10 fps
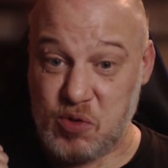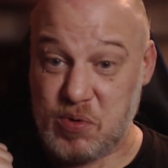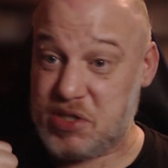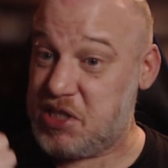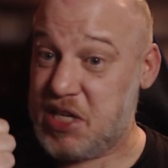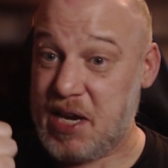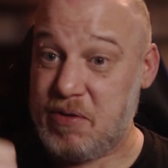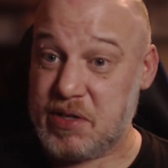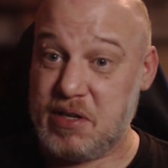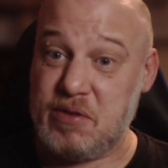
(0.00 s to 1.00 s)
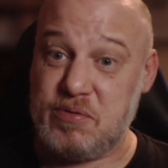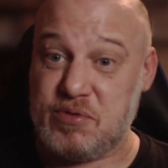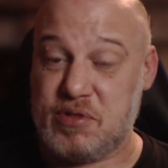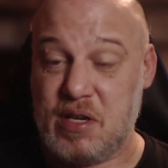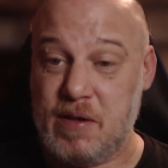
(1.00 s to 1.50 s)
we'll see how it
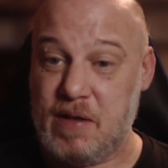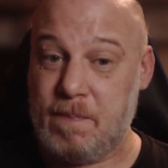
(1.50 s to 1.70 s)
goes.